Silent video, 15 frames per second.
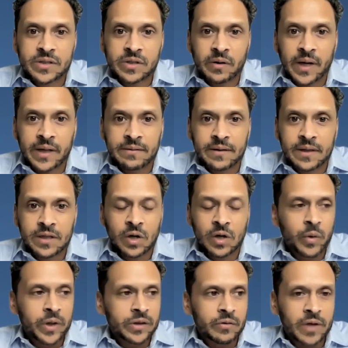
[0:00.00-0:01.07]
So I,
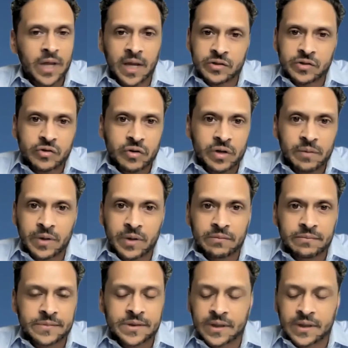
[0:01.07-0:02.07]
went through cancer treatment,